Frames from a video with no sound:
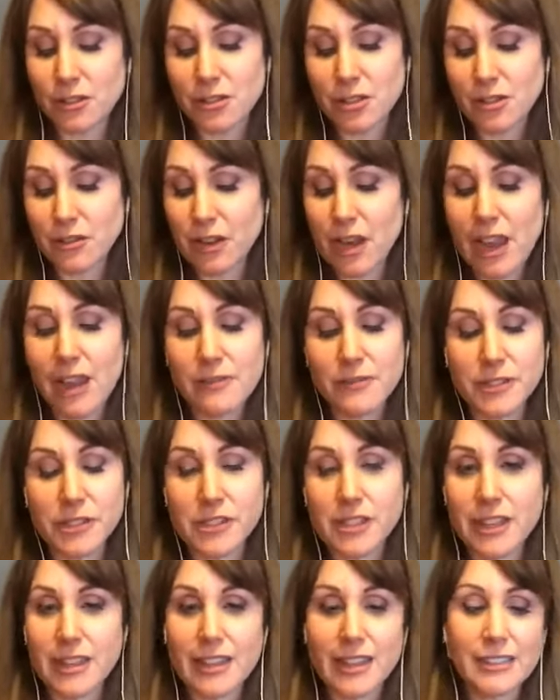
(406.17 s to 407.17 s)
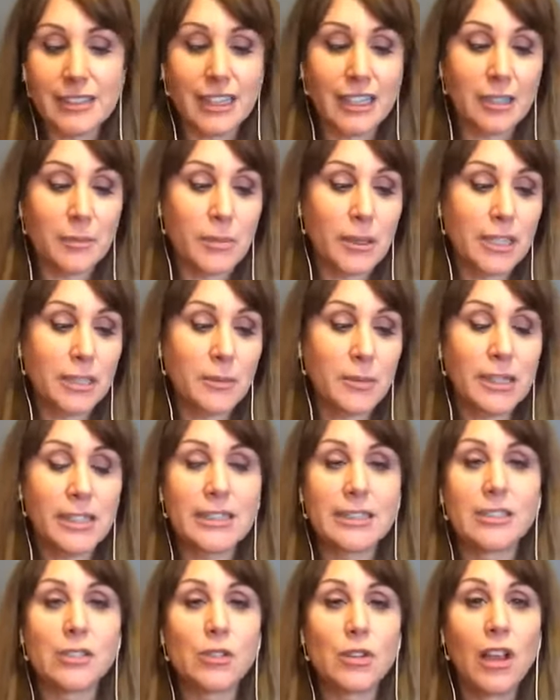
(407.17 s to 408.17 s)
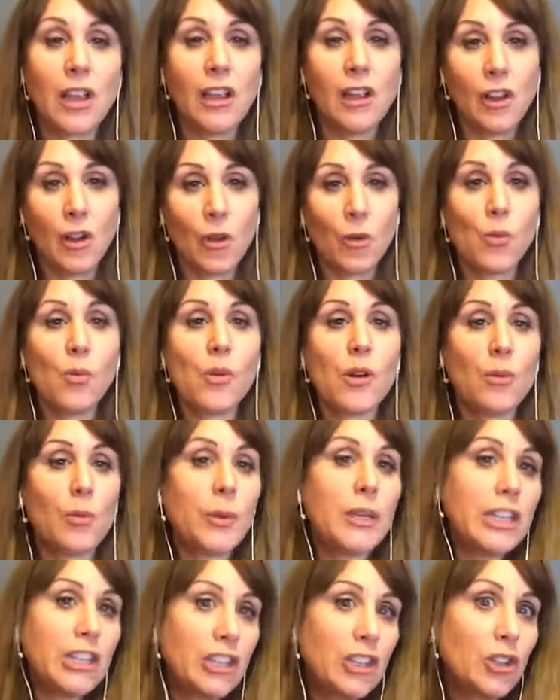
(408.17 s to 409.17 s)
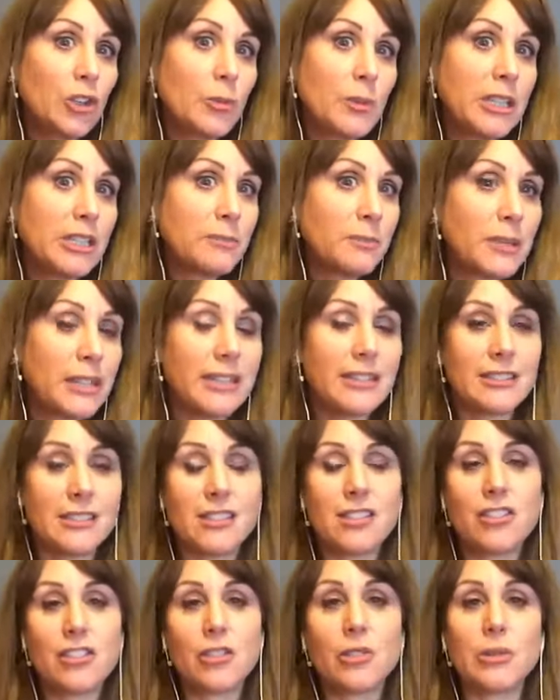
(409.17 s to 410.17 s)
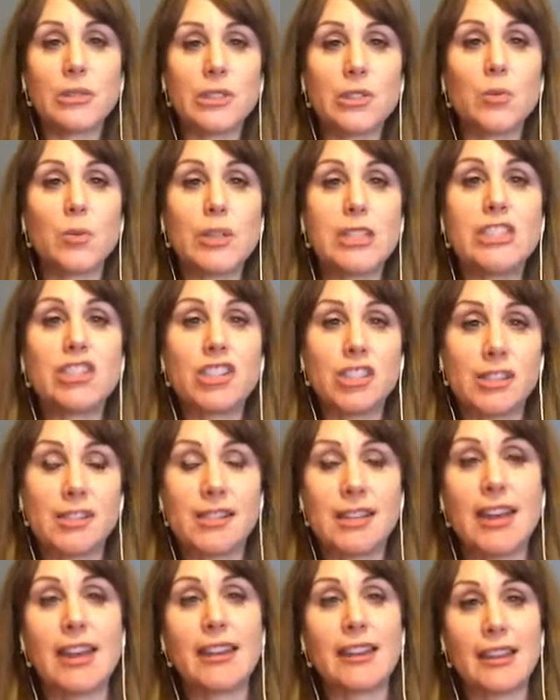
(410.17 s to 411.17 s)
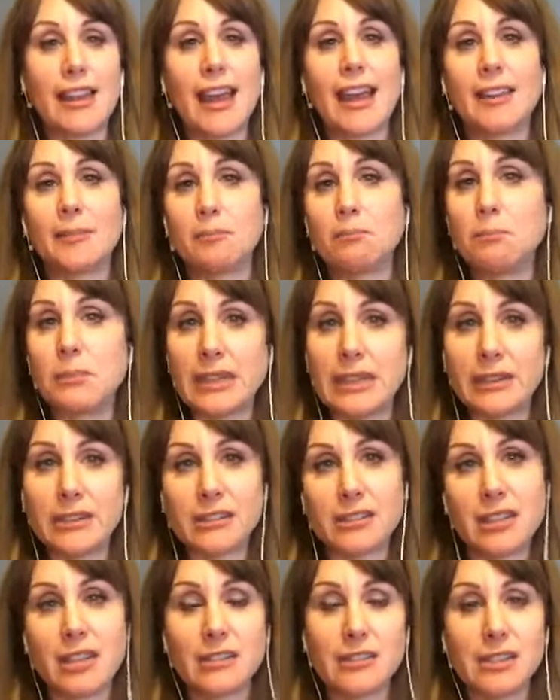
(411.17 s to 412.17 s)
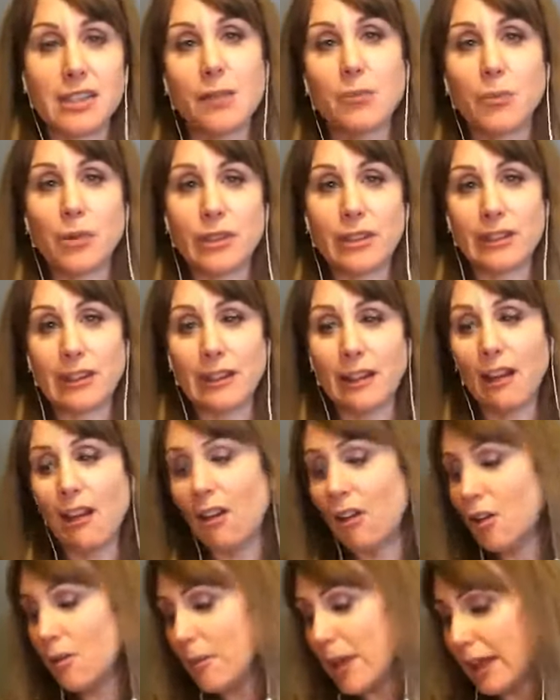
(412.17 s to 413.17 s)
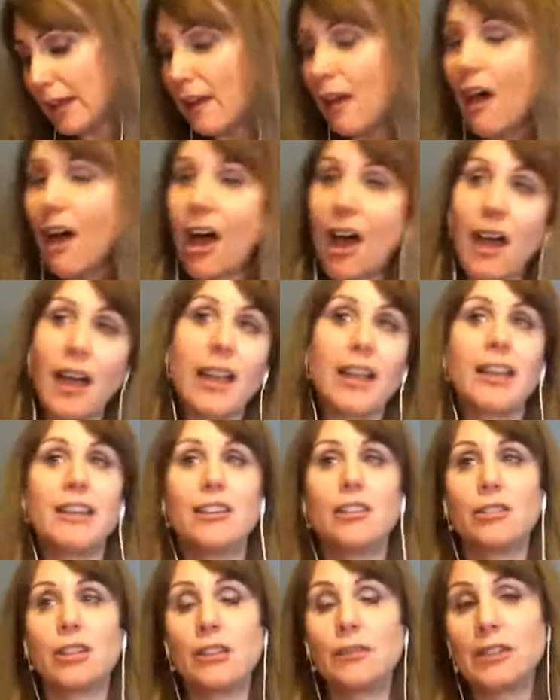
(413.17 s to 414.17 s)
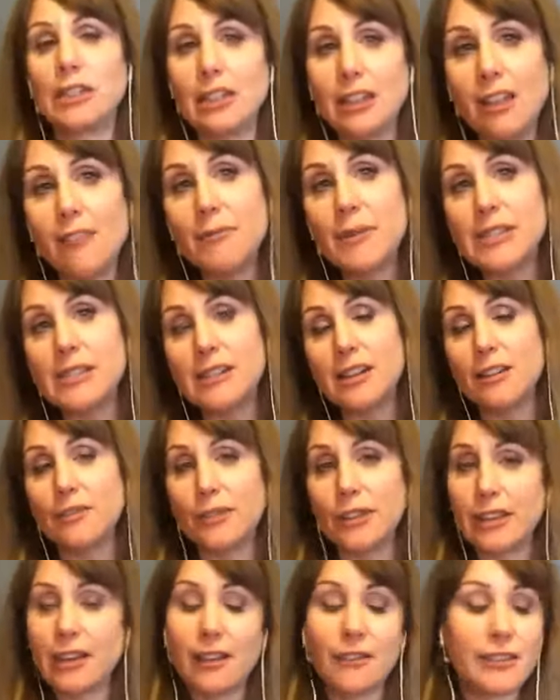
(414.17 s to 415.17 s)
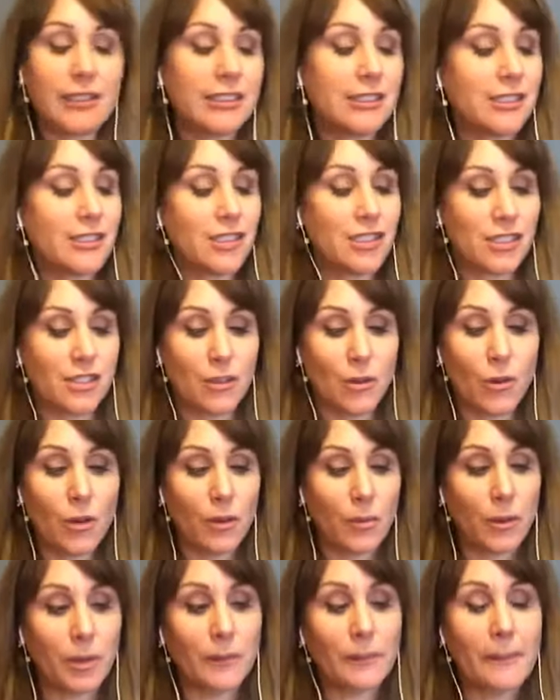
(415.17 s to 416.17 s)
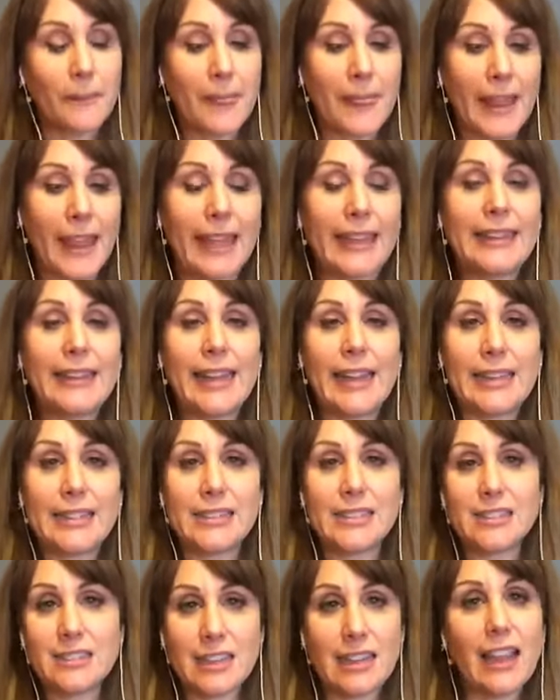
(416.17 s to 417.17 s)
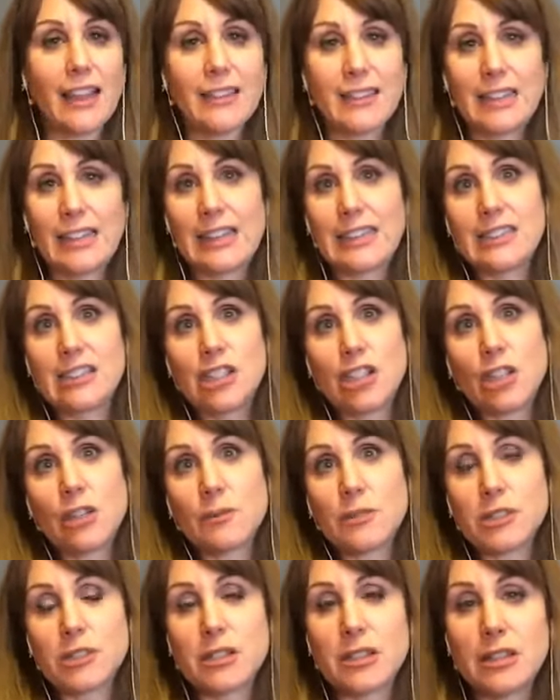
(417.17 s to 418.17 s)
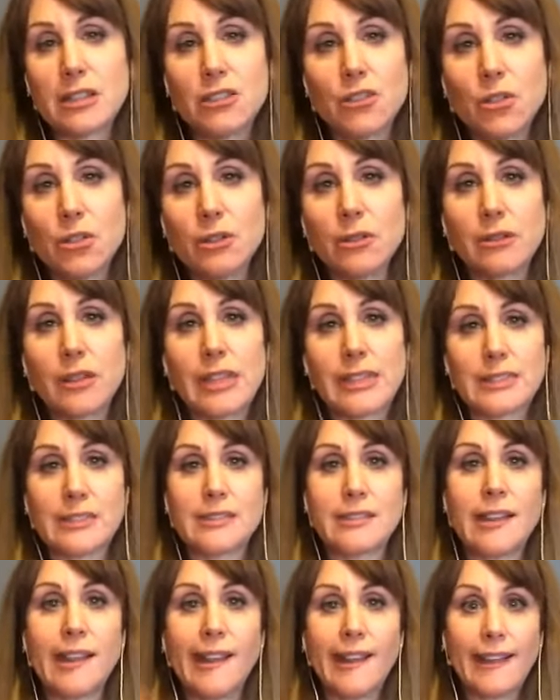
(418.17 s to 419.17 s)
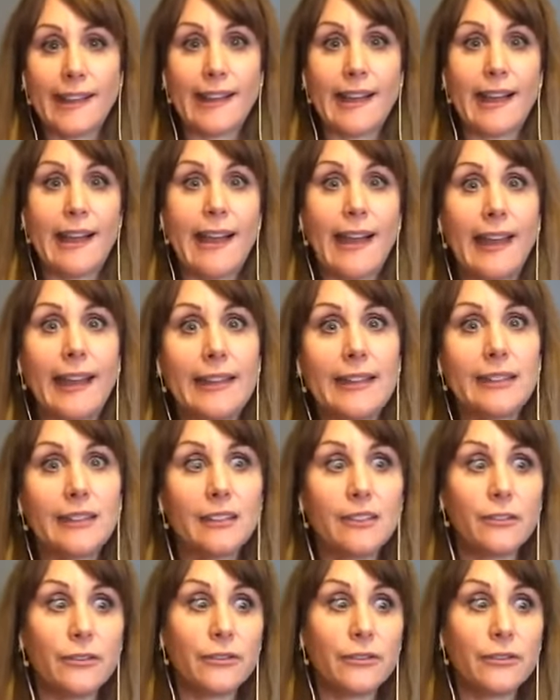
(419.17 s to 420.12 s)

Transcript: ever say that to anybody, because what we human beings do is we just take that and beat ourselves up with it. Oh my God, I don't even love myself enough. It's just horrible. And yet I think it's universally true. That's kind of